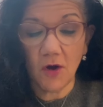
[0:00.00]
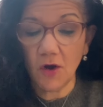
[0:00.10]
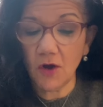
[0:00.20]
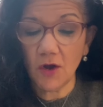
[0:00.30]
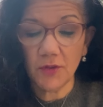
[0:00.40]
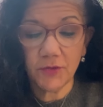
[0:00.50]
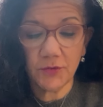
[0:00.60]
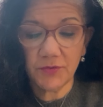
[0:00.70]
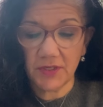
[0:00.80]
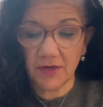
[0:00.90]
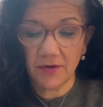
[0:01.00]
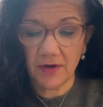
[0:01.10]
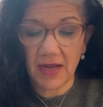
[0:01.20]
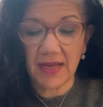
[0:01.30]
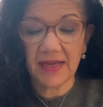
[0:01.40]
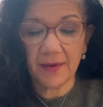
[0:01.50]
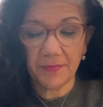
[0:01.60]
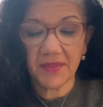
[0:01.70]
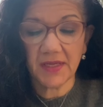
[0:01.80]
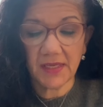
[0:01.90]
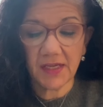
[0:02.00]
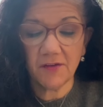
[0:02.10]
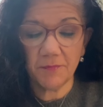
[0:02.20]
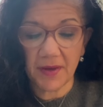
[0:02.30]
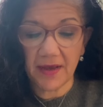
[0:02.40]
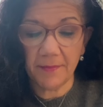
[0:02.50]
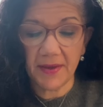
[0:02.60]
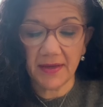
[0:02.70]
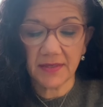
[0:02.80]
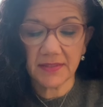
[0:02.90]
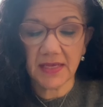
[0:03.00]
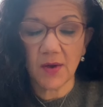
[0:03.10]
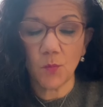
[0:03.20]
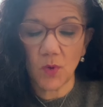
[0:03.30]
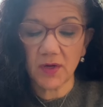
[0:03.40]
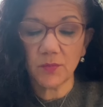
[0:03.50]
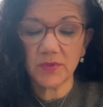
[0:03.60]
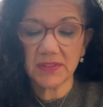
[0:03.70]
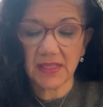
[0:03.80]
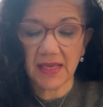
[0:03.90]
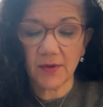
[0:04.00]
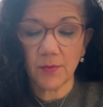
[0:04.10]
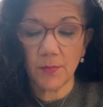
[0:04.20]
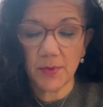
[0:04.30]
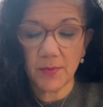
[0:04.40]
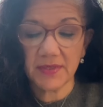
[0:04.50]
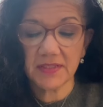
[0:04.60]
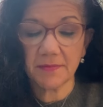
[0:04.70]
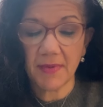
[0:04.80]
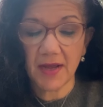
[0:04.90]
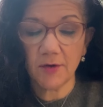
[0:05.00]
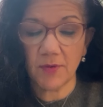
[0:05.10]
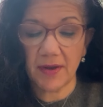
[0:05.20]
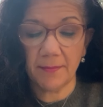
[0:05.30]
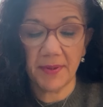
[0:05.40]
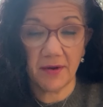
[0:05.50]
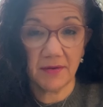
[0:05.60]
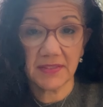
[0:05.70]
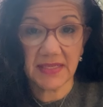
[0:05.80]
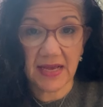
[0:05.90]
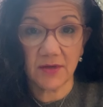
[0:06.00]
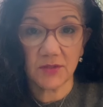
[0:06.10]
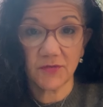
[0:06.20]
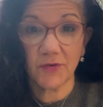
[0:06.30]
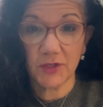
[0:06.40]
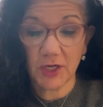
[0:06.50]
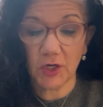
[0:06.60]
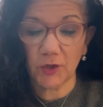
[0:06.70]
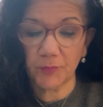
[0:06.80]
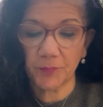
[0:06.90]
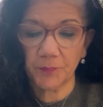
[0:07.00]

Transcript: All through dinner, I kept thinking of Bybanks and what it was like when we went to my grandparents' house for dinner.